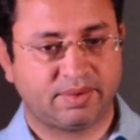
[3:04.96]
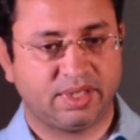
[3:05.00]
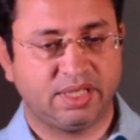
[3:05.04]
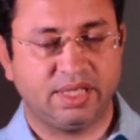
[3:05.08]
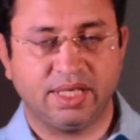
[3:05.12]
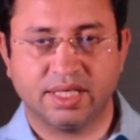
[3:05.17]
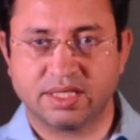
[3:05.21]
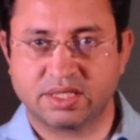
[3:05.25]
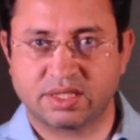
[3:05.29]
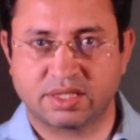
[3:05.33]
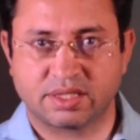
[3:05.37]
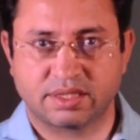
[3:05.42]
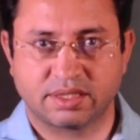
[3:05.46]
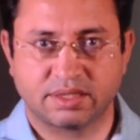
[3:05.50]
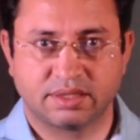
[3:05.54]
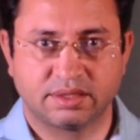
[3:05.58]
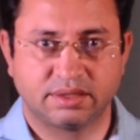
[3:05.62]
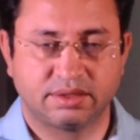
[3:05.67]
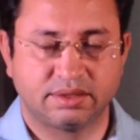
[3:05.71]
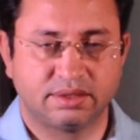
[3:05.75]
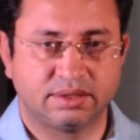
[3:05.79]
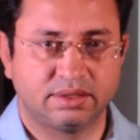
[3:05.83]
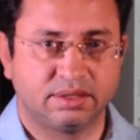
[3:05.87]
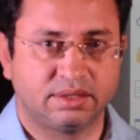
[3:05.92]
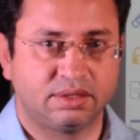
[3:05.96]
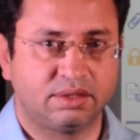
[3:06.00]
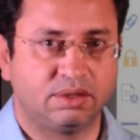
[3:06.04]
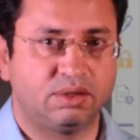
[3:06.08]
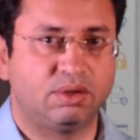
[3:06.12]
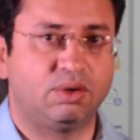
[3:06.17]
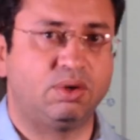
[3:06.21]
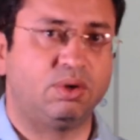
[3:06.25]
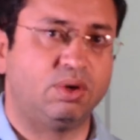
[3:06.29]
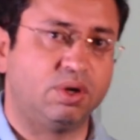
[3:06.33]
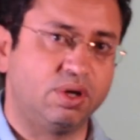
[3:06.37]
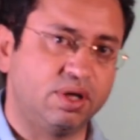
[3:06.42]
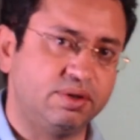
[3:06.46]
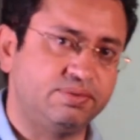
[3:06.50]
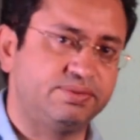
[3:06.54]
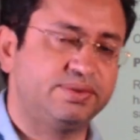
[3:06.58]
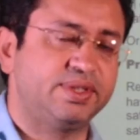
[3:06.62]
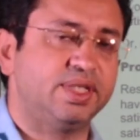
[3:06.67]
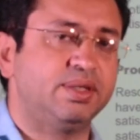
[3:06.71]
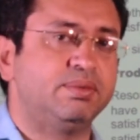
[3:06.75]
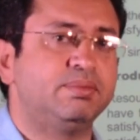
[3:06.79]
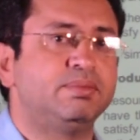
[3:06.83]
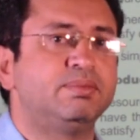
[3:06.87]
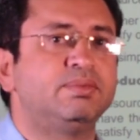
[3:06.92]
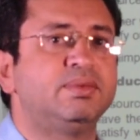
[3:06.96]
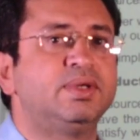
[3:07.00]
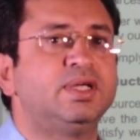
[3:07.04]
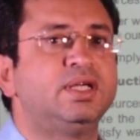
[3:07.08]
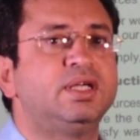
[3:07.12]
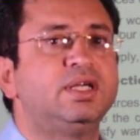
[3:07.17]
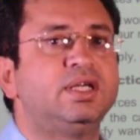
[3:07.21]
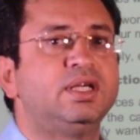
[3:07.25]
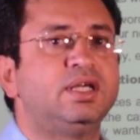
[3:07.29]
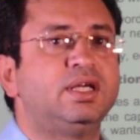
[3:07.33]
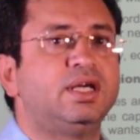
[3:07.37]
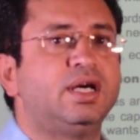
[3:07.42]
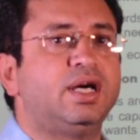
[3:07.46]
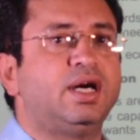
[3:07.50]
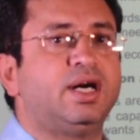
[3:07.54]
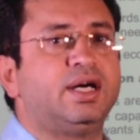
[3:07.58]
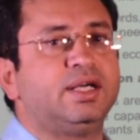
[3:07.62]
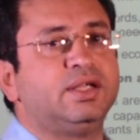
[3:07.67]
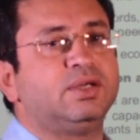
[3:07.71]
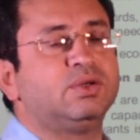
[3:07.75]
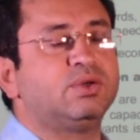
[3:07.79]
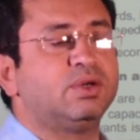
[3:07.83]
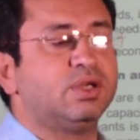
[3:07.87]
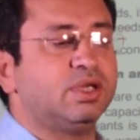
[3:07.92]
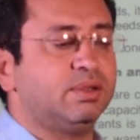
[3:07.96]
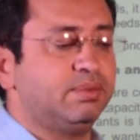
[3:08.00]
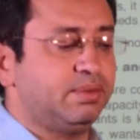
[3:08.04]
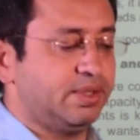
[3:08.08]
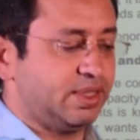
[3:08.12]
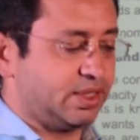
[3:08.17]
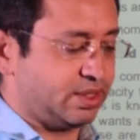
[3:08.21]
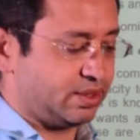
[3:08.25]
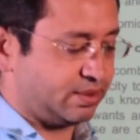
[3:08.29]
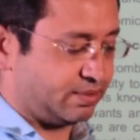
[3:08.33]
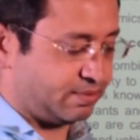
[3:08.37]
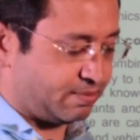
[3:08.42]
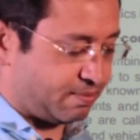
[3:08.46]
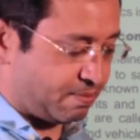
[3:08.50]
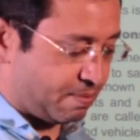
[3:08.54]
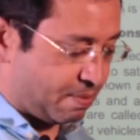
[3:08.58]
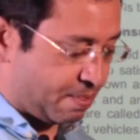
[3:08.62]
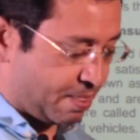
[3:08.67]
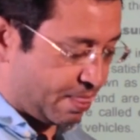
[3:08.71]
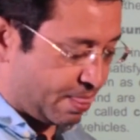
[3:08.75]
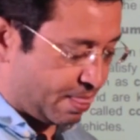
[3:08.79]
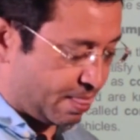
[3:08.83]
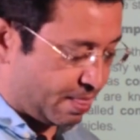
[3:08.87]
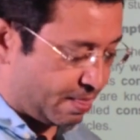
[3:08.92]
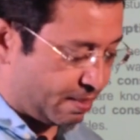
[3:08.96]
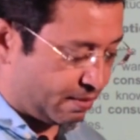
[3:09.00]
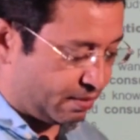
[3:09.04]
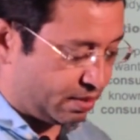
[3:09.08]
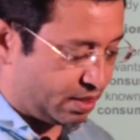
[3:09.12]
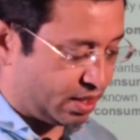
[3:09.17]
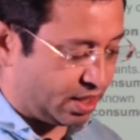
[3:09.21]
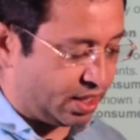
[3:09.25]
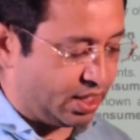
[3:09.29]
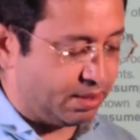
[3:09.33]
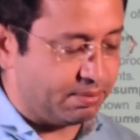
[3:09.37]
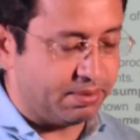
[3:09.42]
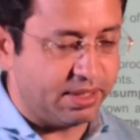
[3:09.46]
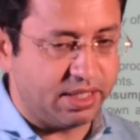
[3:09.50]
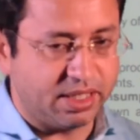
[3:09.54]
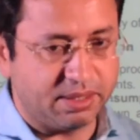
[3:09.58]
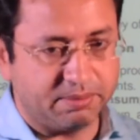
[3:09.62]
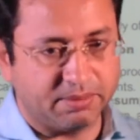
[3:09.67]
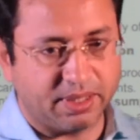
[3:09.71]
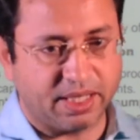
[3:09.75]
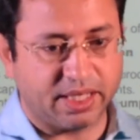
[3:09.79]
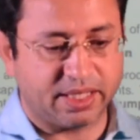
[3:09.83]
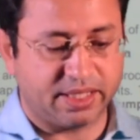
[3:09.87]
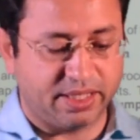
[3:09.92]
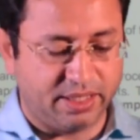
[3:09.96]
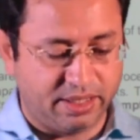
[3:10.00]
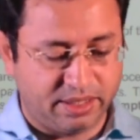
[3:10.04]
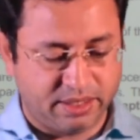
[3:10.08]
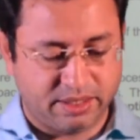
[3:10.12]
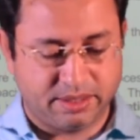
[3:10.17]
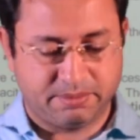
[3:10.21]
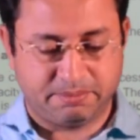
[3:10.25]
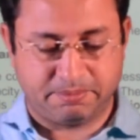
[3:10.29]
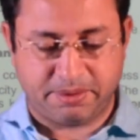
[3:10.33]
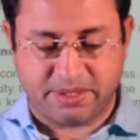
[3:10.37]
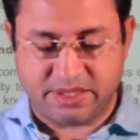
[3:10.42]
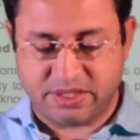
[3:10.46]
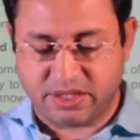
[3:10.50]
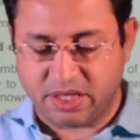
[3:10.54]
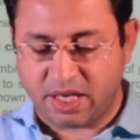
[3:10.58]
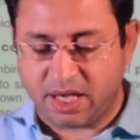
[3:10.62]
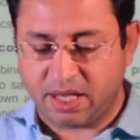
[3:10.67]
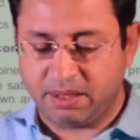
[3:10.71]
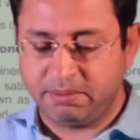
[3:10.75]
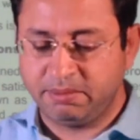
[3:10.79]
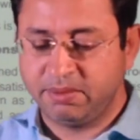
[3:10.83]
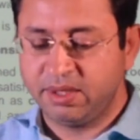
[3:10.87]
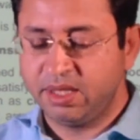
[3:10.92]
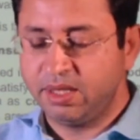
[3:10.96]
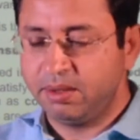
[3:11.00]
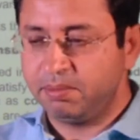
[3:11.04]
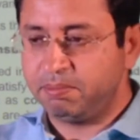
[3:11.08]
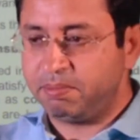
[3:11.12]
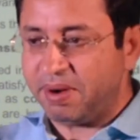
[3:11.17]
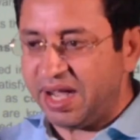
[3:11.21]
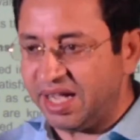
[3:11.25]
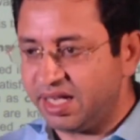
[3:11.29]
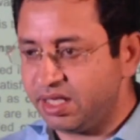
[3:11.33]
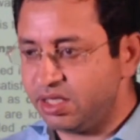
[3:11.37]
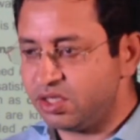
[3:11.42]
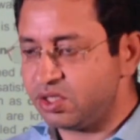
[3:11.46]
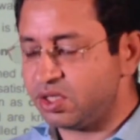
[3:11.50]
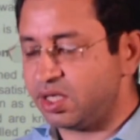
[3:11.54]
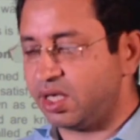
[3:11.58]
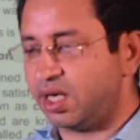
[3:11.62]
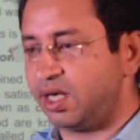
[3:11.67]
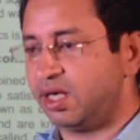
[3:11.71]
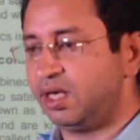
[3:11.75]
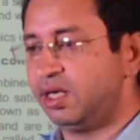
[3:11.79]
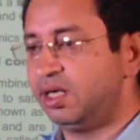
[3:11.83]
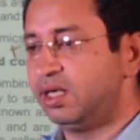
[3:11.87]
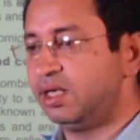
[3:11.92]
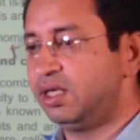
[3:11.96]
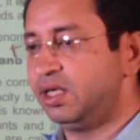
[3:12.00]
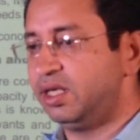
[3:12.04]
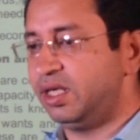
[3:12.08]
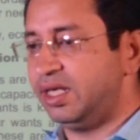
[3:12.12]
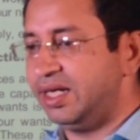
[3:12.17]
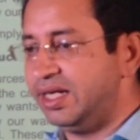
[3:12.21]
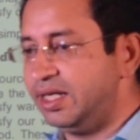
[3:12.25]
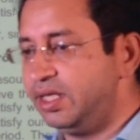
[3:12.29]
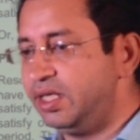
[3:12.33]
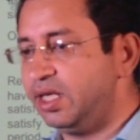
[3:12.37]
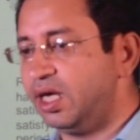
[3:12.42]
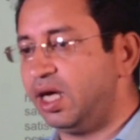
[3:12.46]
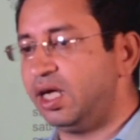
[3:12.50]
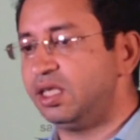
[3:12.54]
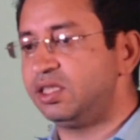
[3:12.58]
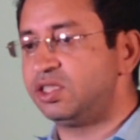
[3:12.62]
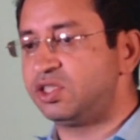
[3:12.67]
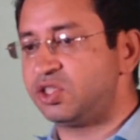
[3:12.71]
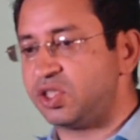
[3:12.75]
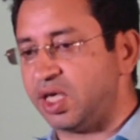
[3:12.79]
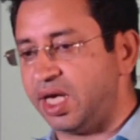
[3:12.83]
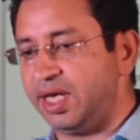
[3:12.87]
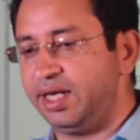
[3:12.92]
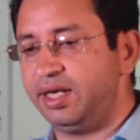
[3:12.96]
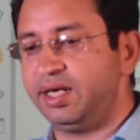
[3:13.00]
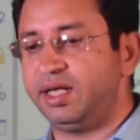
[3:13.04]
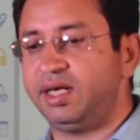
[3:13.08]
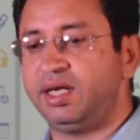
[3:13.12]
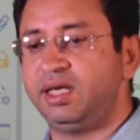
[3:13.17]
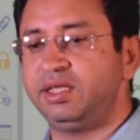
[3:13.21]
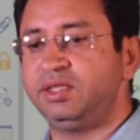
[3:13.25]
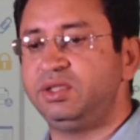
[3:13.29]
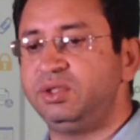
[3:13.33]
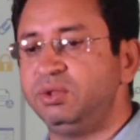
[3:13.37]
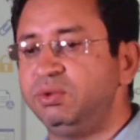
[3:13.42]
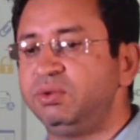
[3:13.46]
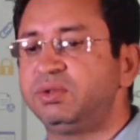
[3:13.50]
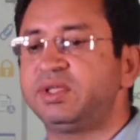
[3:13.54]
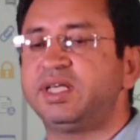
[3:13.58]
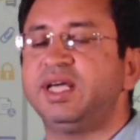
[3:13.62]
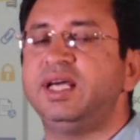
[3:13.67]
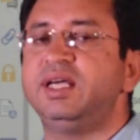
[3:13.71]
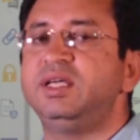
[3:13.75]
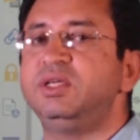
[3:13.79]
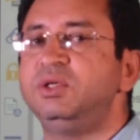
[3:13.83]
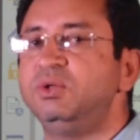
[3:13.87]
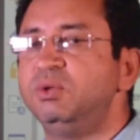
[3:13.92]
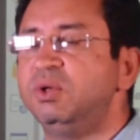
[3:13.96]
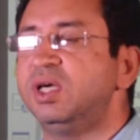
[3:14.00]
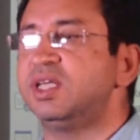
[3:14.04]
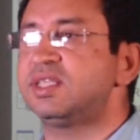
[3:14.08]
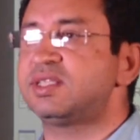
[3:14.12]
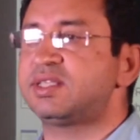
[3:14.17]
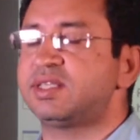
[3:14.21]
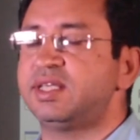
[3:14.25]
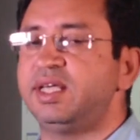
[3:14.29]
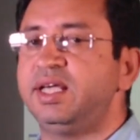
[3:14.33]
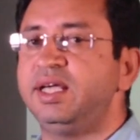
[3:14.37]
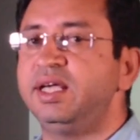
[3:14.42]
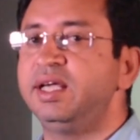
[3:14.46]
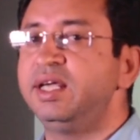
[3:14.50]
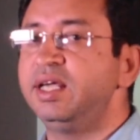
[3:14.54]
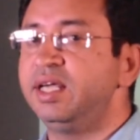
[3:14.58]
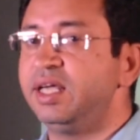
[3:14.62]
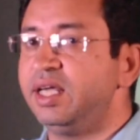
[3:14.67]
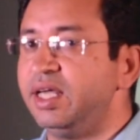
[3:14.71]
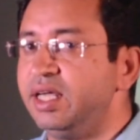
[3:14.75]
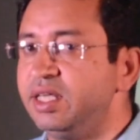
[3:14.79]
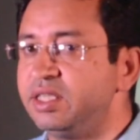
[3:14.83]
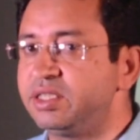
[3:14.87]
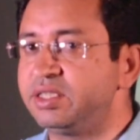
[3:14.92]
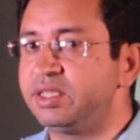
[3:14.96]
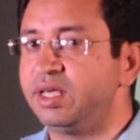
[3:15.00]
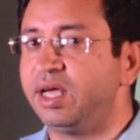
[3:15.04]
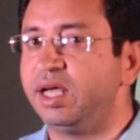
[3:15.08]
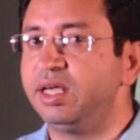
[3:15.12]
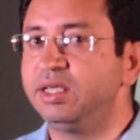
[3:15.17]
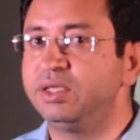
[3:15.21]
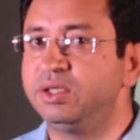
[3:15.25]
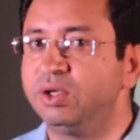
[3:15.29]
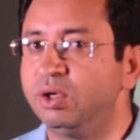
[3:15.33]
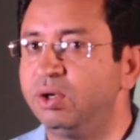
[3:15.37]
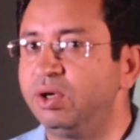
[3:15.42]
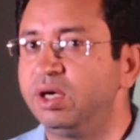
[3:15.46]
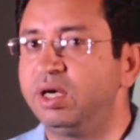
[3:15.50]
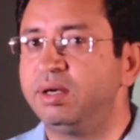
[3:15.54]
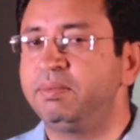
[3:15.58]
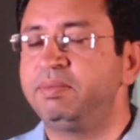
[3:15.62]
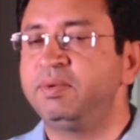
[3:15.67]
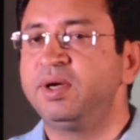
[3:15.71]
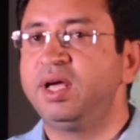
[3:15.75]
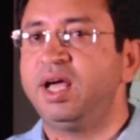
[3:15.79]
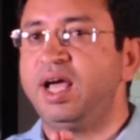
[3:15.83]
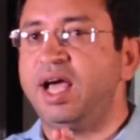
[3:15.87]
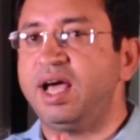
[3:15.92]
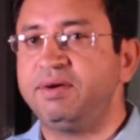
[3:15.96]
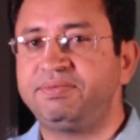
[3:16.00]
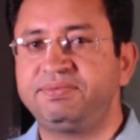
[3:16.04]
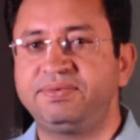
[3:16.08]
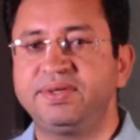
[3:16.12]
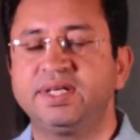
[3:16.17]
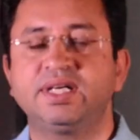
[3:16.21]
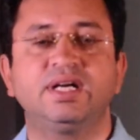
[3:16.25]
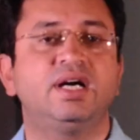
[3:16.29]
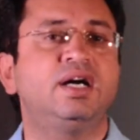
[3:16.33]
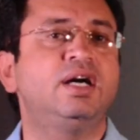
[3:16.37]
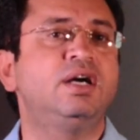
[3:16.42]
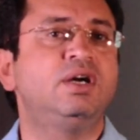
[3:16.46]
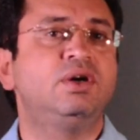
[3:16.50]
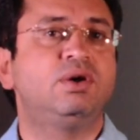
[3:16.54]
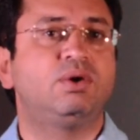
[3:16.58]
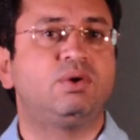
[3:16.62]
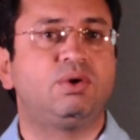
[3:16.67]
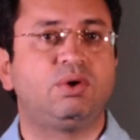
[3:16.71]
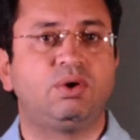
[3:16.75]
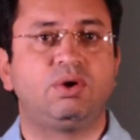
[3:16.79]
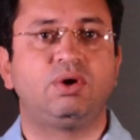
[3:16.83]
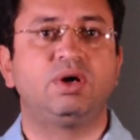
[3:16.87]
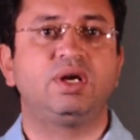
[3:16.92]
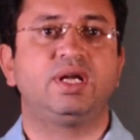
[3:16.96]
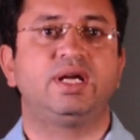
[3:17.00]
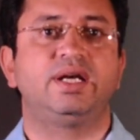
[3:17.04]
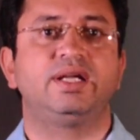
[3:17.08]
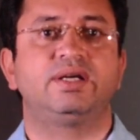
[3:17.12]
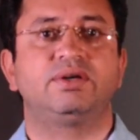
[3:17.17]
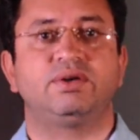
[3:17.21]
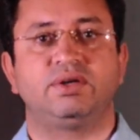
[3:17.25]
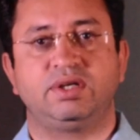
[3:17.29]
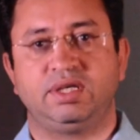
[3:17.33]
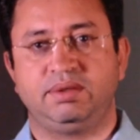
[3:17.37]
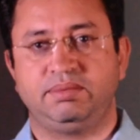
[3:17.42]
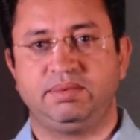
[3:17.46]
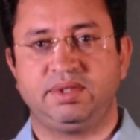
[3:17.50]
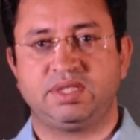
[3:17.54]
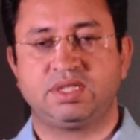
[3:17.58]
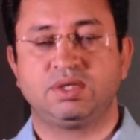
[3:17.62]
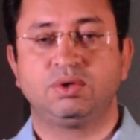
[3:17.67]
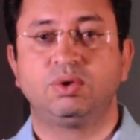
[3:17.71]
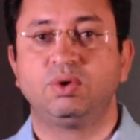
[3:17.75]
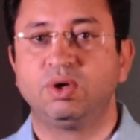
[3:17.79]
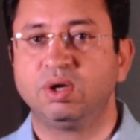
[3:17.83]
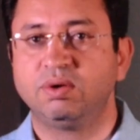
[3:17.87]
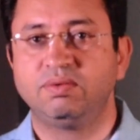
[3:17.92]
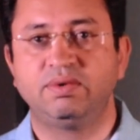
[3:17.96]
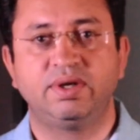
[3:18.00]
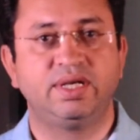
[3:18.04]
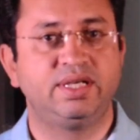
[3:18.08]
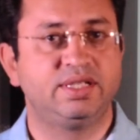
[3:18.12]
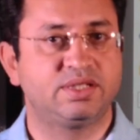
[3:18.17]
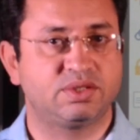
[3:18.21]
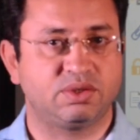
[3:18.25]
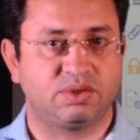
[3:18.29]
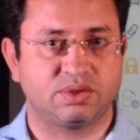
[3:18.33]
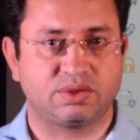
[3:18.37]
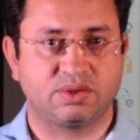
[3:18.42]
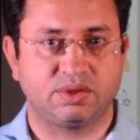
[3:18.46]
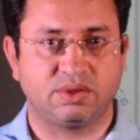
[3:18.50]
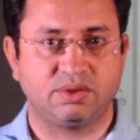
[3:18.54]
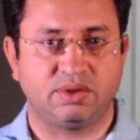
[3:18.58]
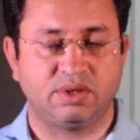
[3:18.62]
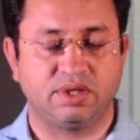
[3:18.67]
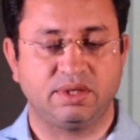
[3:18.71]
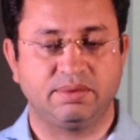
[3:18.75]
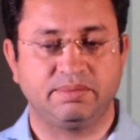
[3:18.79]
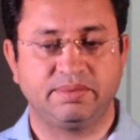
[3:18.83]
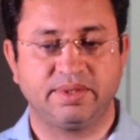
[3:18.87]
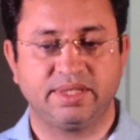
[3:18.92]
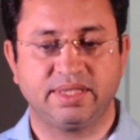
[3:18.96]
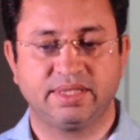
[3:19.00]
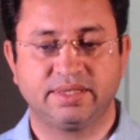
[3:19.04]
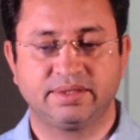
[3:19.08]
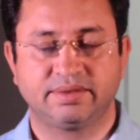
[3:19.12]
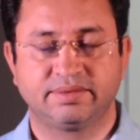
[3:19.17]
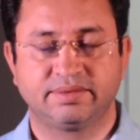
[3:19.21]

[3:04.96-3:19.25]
Yes, all of them are economies. A Liberty Market, Punjab, Pakistan, India, China, UK, USA, Asia, Europe, Africa, all are economies. Whole world is also economy.